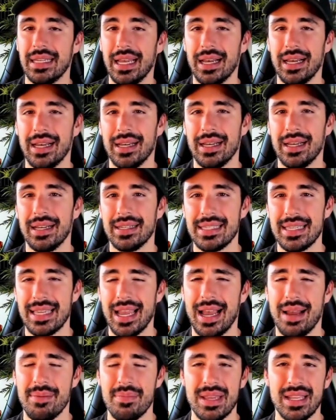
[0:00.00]
Uh,
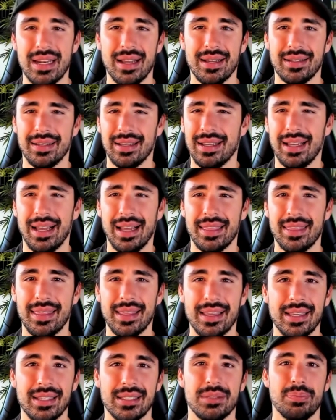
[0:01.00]
yeah, I mean, I, I
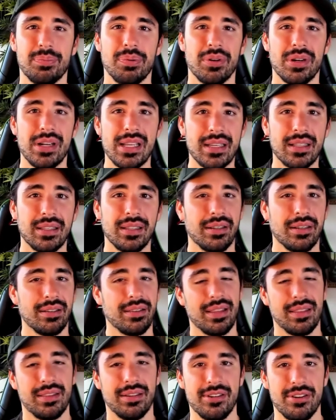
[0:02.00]
think it's pretty clear
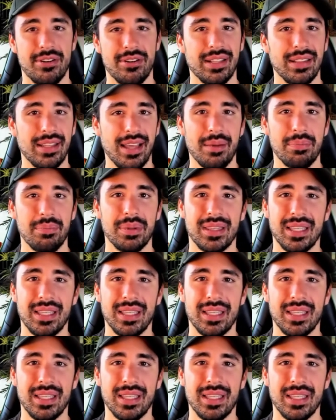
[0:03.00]
that they're doing that,